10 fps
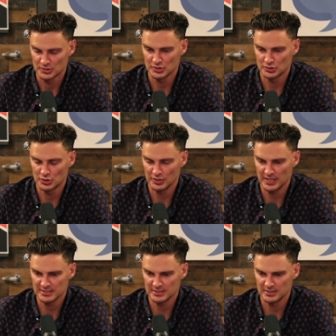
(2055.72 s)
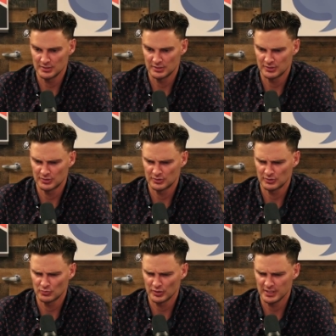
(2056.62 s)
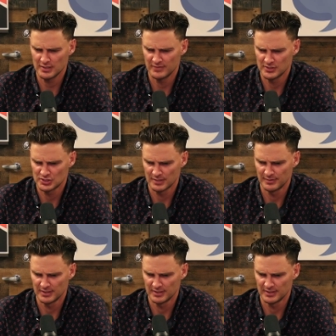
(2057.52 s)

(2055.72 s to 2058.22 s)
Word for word: So it's a two thousand three three vintage, I